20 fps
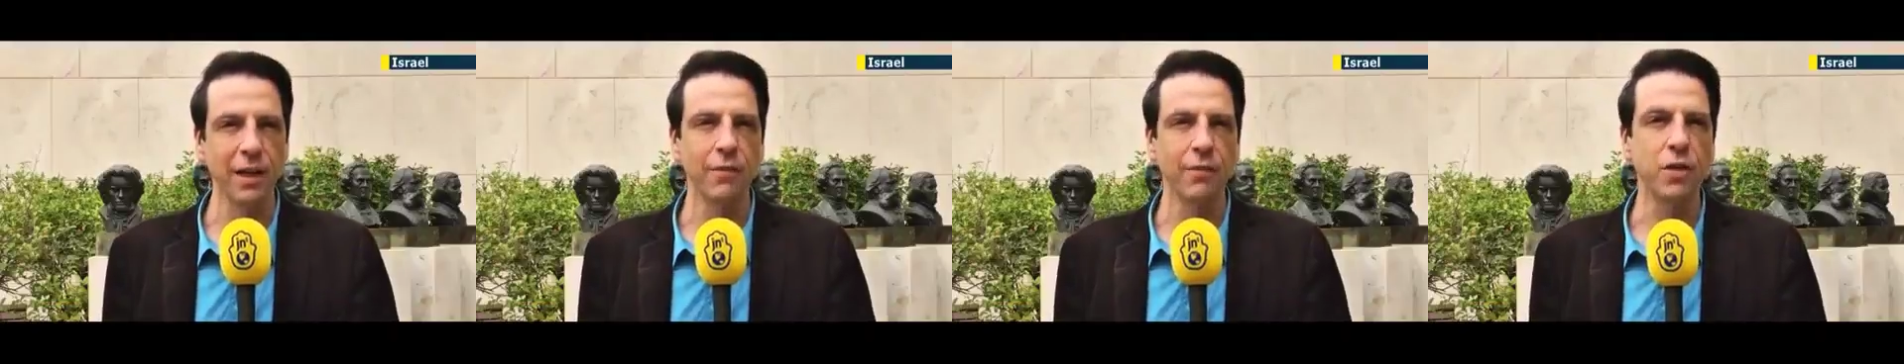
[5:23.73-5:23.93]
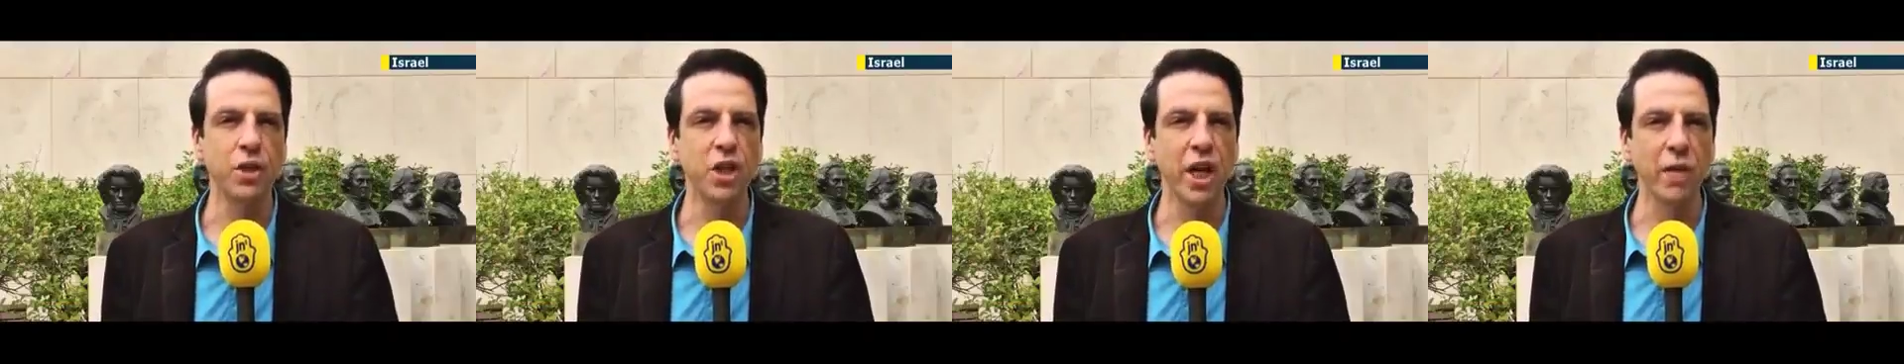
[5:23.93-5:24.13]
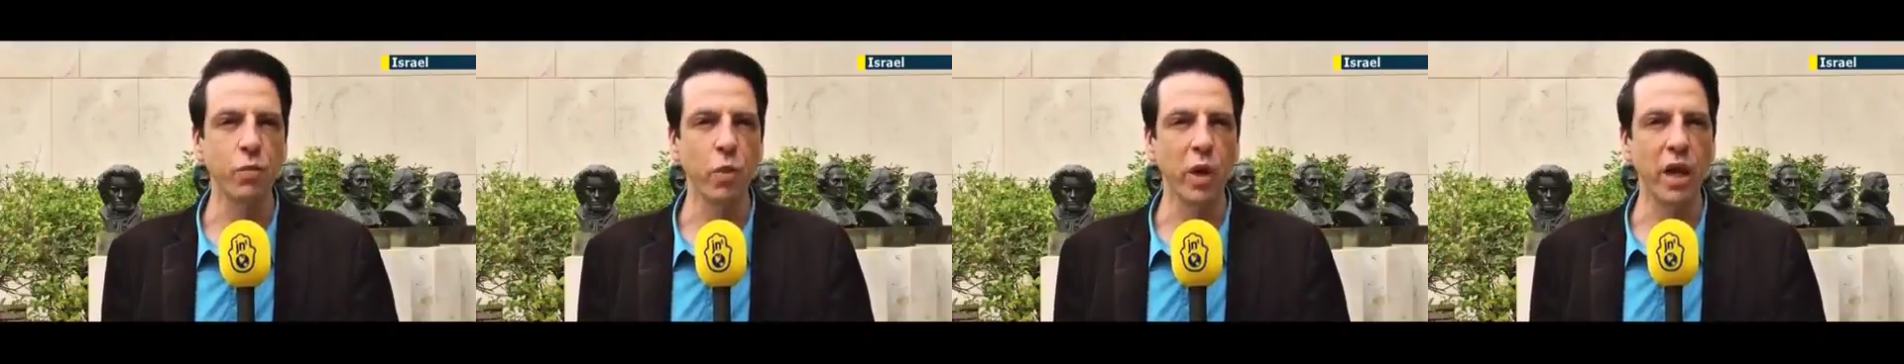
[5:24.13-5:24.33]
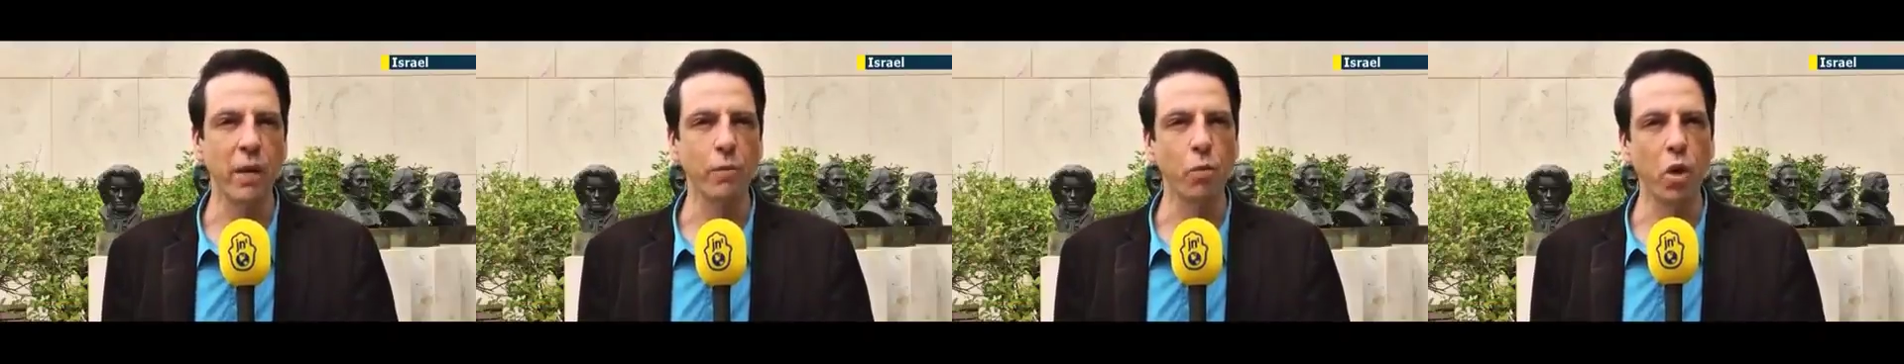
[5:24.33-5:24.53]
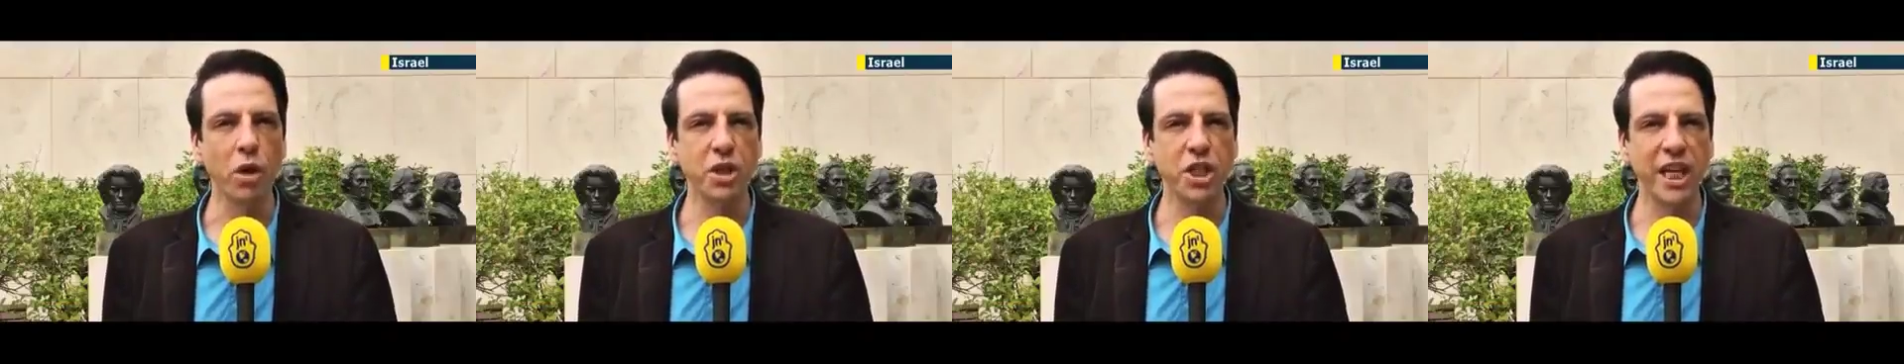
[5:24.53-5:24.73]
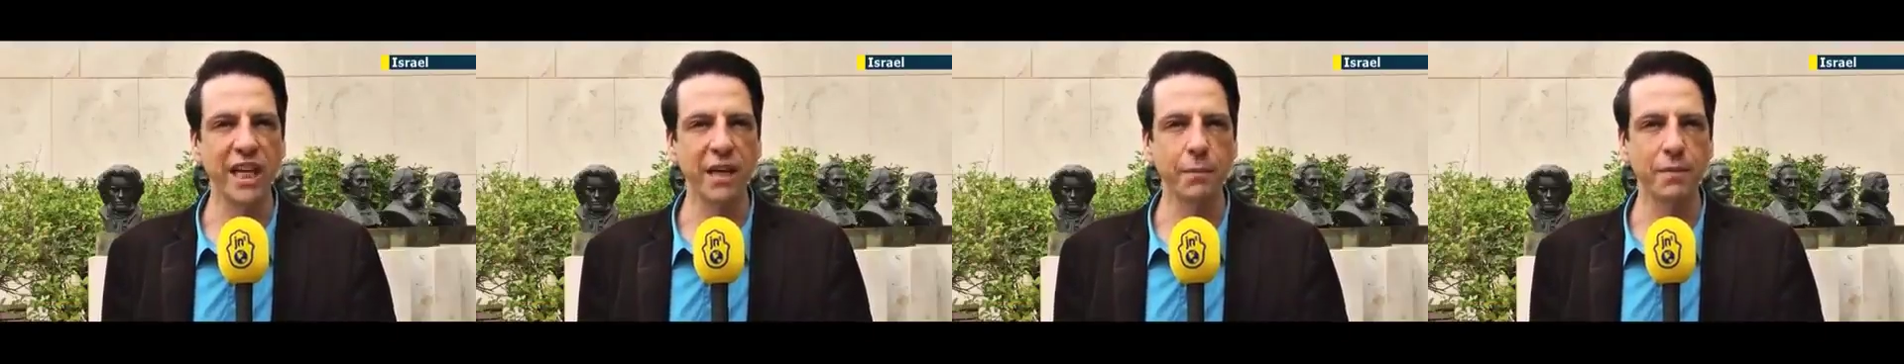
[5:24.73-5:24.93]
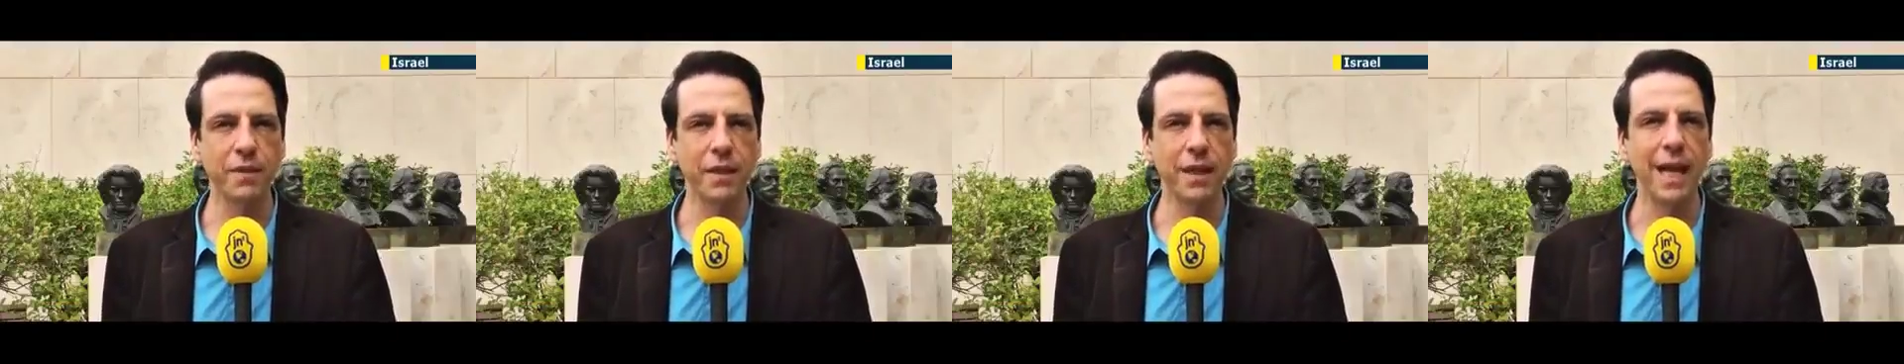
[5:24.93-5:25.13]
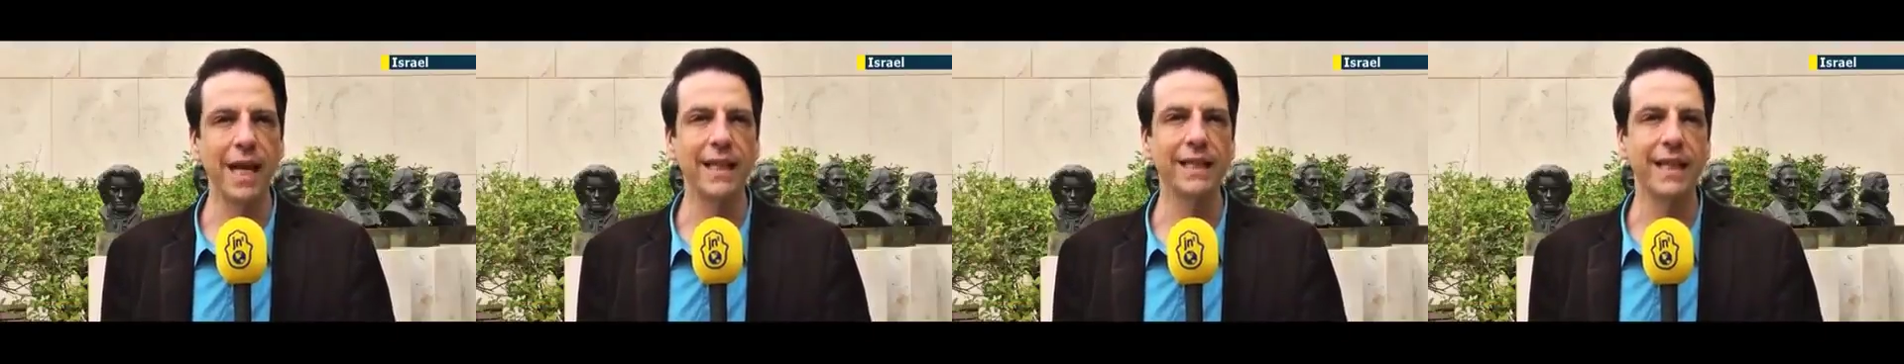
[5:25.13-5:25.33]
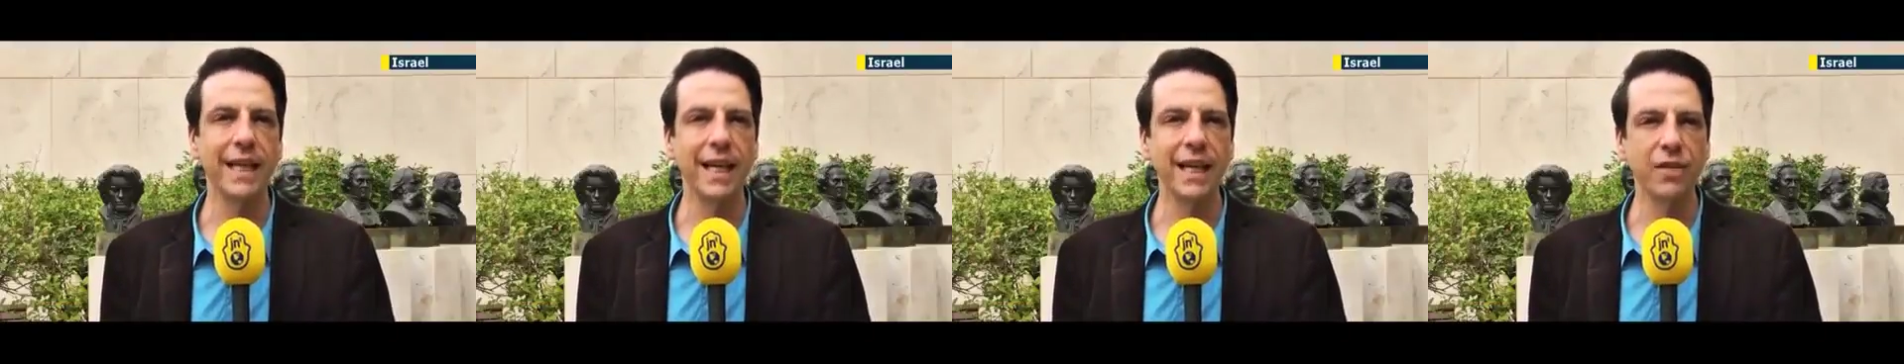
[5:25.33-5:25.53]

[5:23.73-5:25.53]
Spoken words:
For JN1, I'm Ron Jacobsohn at the